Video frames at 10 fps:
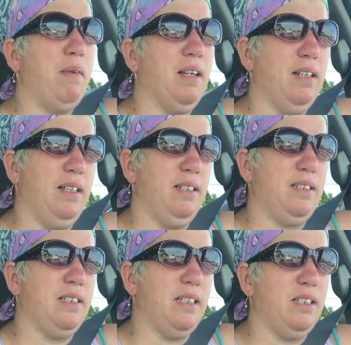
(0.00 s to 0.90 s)

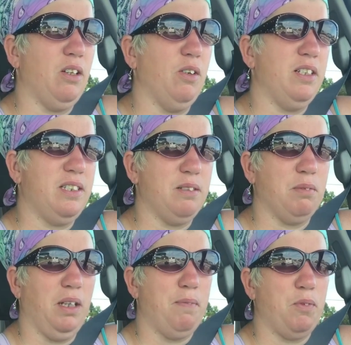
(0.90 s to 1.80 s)
because there is some
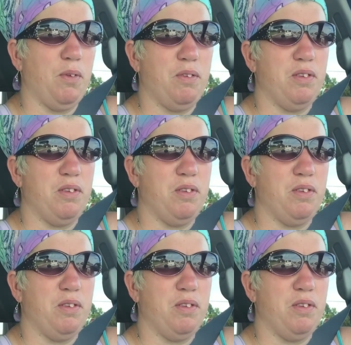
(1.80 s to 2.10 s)
clips